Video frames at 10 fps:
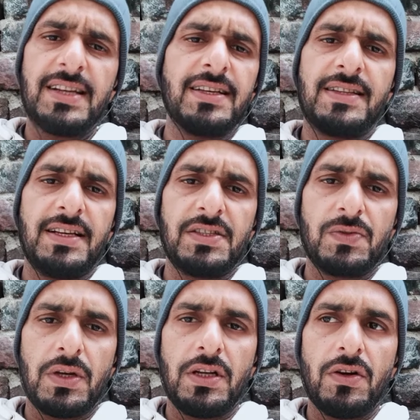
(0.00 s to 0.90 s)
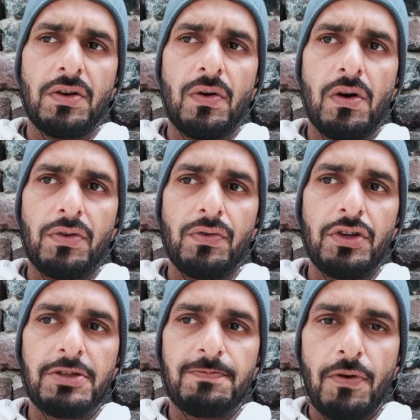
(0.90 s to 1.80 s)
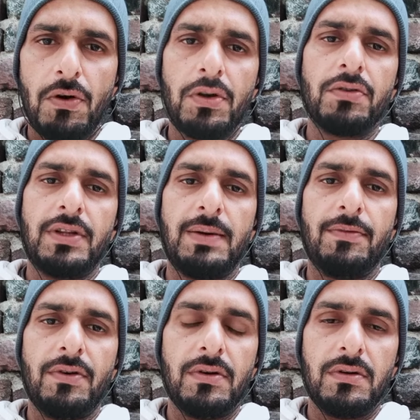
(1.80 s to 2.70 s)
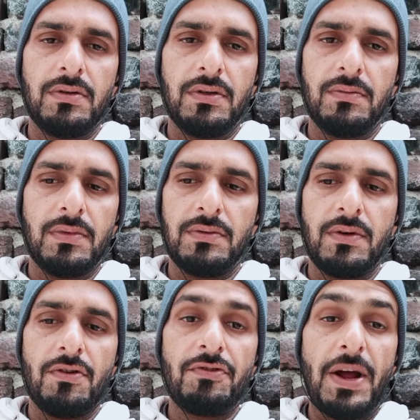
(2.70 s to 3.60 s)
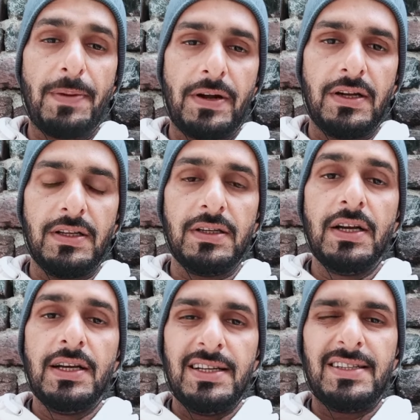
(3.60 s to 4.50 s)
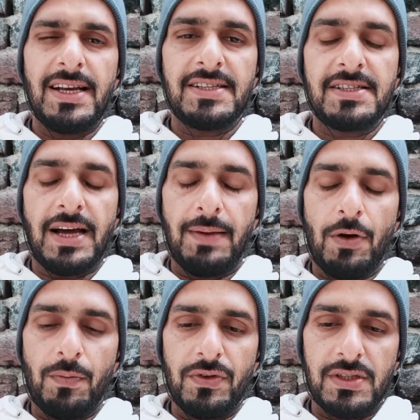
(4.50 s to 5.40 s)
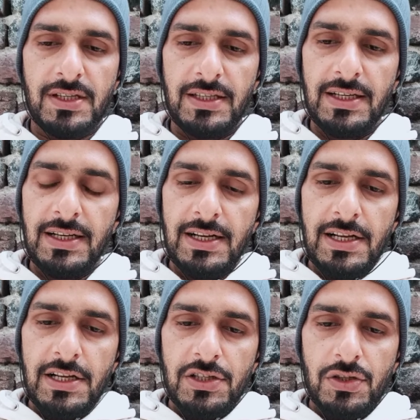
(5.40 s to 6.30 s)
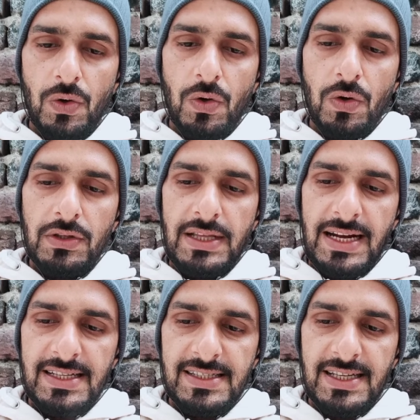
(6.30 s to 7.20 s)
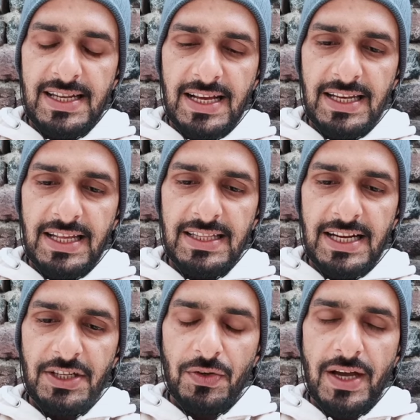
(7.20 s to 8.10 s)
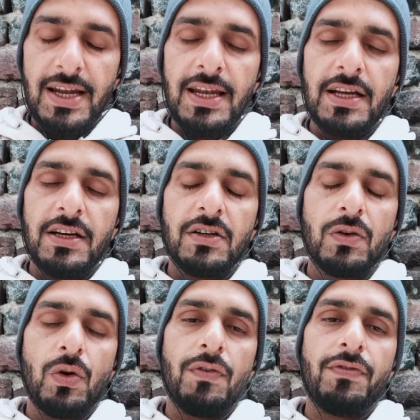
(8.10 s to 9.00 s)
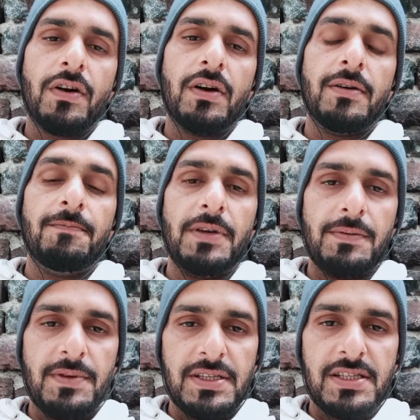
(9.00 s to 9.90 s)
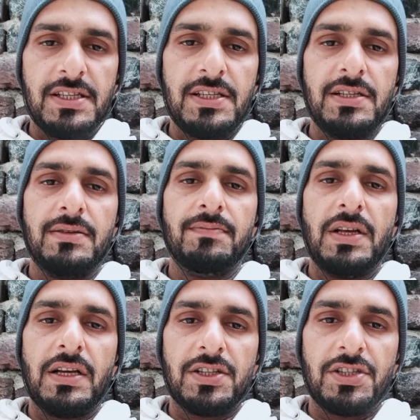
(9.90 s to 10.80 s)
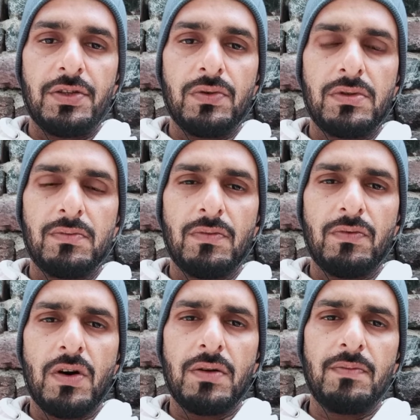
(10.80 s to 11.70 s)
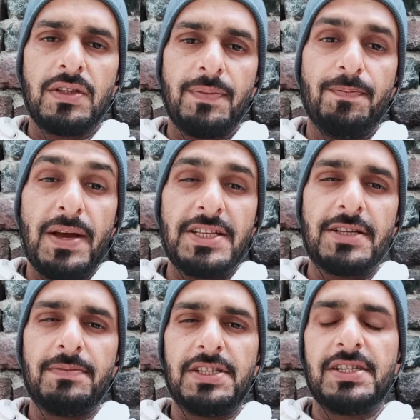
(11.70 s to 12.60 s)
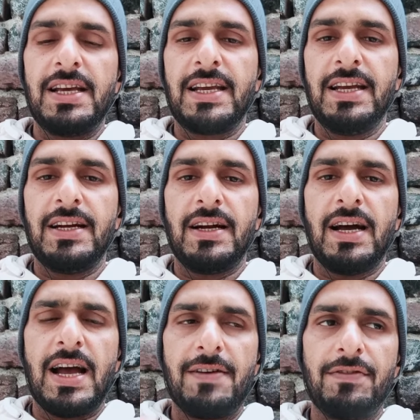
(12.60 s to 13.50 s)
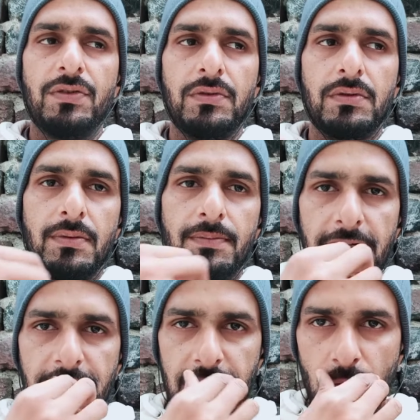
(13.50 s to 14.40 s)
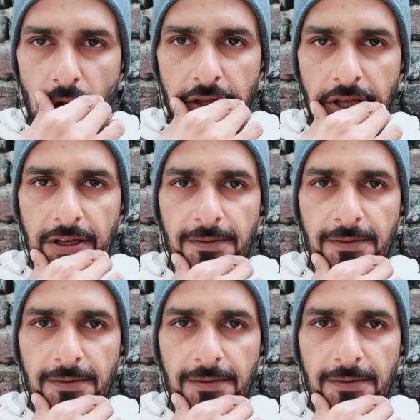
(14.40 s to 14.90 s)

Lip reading: the things quickly, or to respond to them rapidly. It takes time, obviously. So that is the technique that you can go for, BBC English news. What the major mistake here, I have to mention one thing.